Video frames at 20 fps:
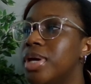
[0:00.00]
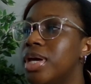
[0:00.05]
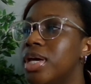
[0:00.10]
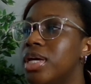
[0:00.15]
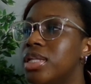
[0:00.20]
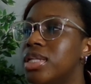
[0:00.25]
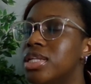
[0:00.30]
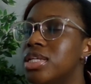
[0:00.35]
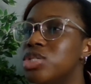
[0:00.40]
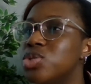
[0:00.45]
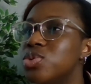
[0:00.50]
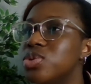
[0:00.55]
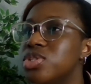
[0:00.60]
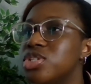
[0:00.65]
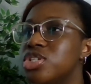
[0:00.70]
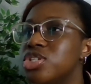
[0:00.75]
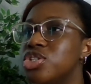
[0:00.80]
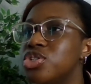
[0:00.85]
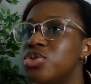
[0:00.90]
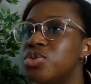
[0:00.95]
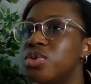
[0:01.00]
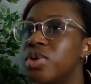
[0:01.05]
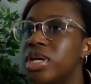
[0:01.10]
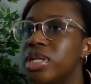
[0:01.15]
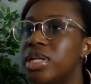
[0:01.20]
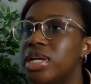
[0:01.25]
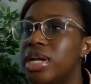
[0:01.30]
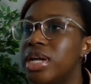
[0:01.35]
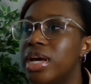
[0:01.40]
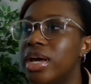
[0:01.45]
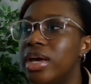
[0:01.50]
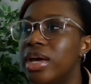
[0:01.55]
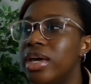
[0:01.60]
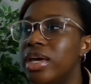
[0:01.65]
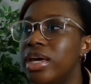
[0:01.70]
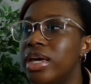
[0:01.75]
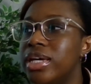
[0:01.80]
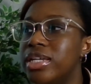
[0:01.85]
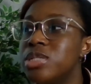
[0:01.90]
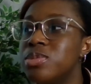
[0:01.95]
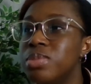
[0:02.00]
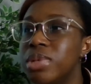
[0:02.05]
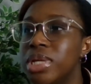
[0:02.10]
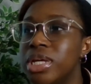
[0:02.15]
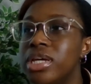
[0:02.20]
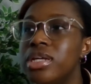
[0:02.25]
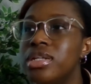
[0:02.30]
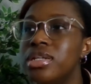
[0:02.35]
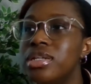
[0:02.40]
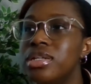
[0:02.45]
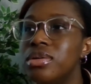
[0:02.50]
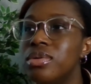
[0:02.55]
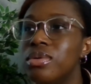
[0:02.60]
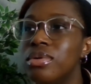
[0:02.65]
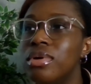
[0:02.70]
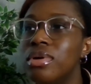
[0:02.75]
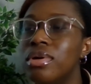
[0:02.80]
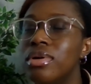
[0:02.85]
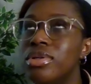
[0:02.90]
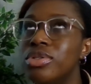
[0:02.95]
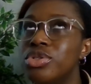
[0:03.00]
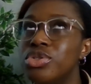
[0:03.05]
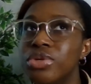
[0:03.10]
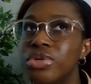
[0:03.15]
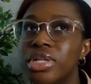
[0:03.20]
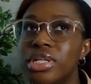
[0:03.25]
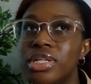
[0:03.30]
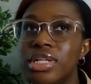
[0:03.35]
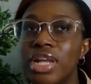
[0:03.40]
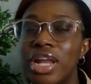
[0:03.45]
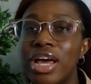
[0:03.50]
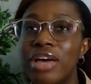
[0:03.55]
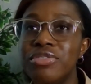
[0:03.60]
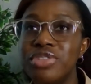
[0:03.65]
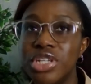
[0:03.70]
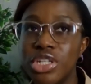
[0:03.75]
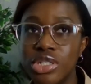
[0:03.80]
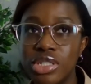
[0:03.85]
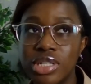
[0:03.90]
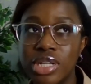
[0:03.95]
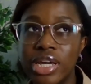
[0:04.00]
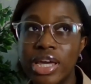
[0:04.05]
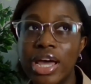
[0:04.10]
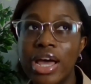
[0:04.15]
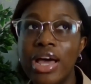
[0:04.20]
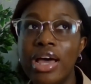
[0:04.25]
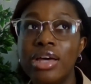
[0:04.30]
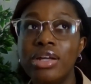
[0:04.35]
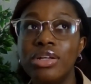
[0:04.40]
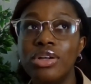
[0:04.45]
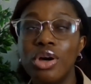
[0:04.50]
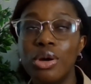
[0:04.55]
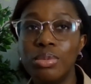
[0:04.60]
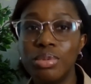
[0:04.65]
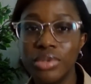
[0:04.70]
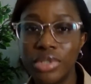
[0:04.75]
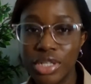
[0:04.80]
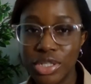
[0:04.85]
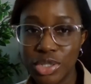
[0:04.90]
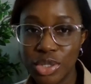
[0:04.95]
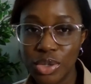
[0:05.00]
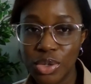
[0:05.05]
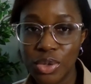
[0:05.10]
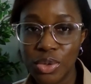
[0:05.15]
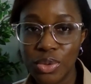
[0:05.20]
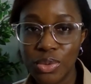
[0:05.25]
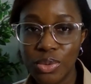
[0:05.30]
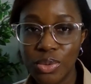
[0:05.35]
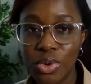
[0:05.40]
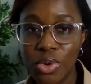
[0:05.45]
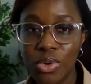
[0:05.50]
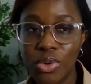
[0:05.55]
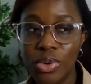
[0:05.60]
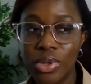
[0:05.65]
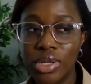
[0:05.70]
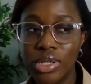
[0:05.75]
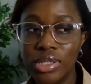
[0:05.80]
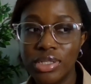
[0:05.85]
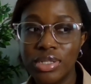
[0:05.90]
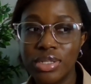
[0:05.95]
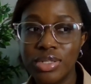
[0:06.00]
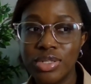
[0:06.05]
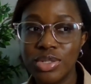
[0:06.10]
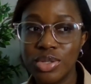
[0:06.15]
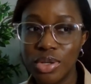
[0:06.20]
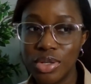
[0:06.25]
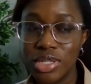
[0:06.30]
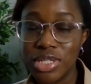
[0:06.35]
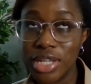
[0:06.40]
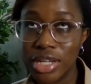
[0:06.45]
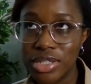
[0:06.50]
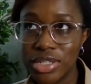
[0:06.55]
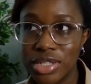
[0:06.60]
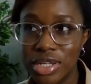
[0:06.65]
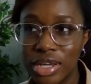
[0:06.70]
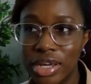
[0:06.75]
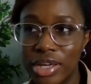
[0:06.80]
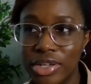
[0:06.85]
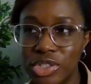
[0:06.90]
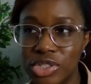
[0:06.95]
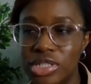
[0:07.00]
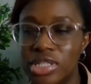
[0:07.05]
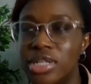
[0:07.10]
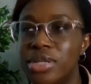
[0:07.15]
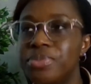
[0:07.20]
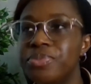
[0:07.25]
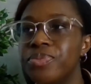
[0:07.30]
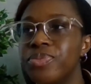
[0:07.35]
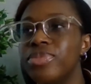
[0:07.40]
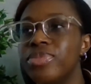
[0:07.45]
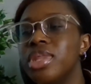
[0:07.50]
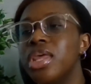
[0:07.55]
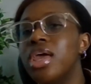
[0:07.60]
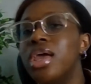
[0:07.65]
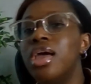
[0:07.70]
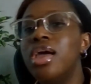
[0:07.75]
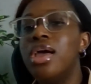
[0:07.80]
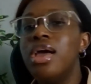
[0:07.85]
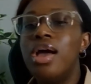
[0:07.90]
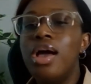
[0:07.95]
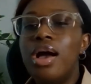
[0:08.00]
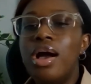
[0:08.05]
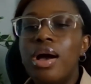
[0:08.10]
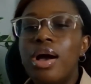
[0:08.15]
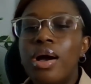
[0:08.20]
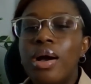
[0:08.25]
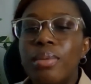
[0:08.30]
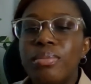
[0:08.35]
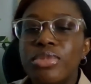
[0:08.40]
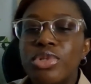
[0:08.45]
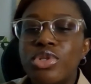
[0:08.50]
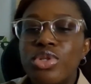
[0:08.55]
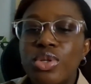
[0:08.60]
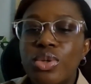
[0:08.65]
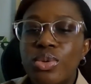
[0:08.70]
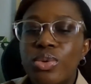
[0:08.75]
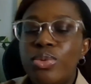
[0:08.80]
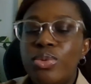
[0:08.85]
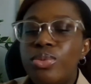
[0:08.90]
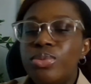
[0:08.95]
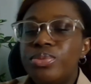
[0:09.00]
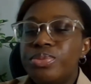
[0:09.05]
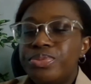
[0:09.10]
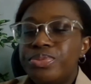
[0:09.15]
This was a trade that I explained during the live session I had a couple days ago on Saturday, actually. So